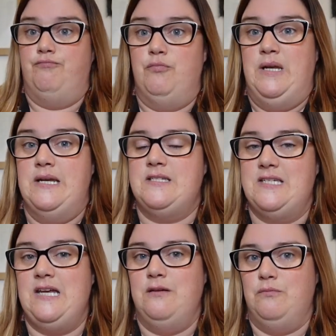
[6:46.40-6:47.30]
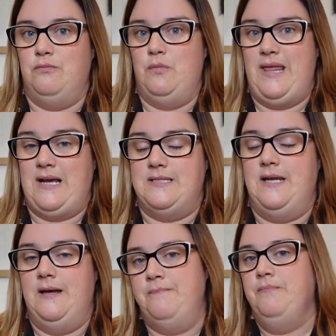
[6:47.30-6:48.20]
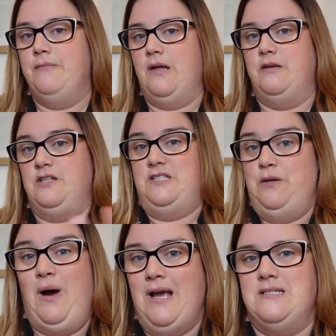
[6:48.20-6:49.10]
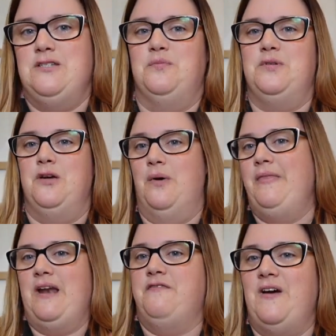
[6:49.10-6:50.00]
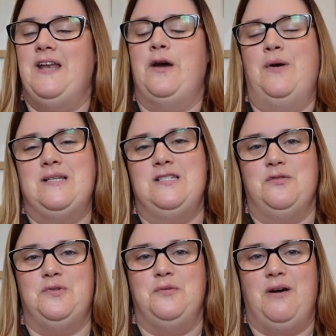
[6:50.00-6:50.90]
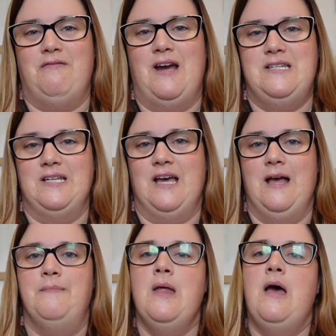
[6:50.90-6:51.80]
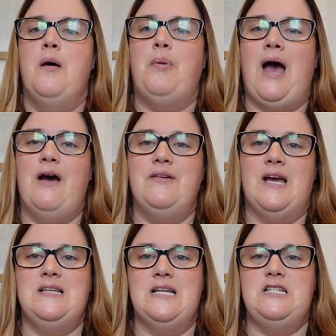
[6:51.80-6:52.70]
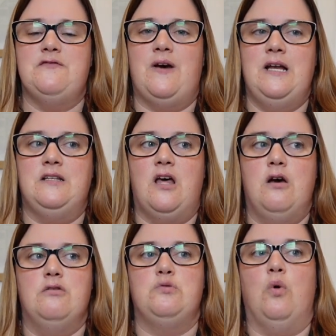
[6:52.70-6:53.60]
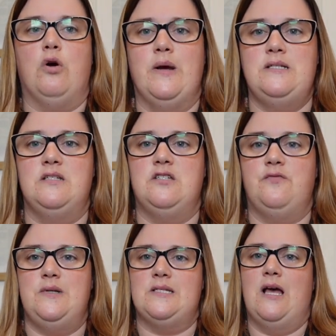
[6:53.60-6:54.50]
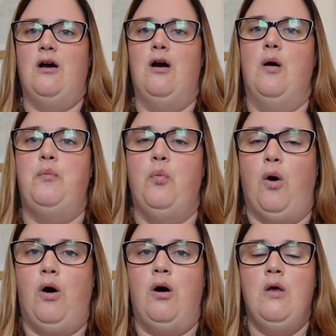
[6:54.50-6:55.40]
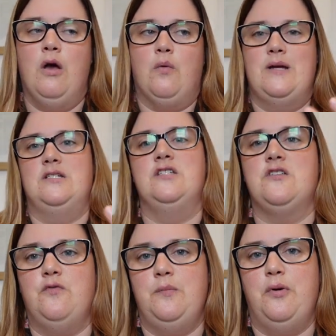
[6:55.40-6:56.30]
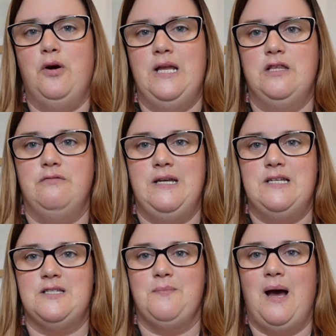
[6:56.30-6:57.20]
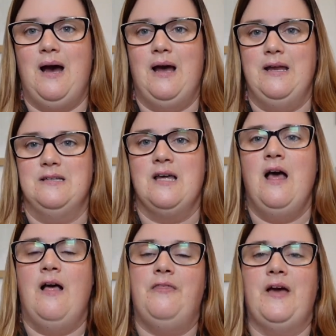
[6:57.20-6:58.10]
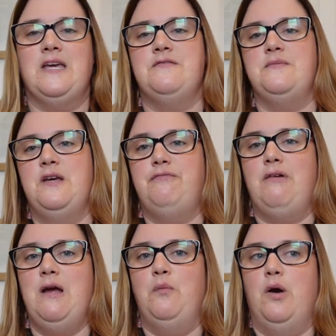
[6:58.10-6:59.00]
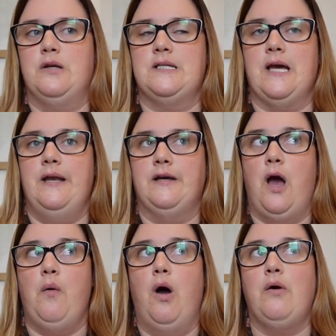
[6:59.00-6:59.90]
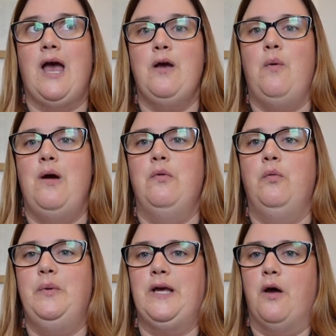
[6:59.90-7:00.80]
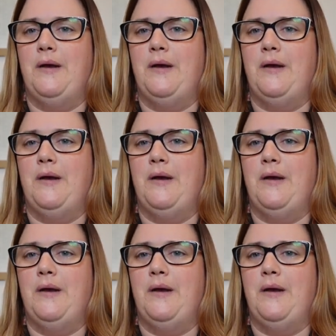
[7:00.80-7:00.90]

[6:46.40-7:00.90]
We need a scene with X in it to see what X is up to. And then I find out what X is up to by writing it. But having identified those, what questions have we set up? What questions have we put in the reader's mind? That gives me a framework to kind of go, okay, where will we go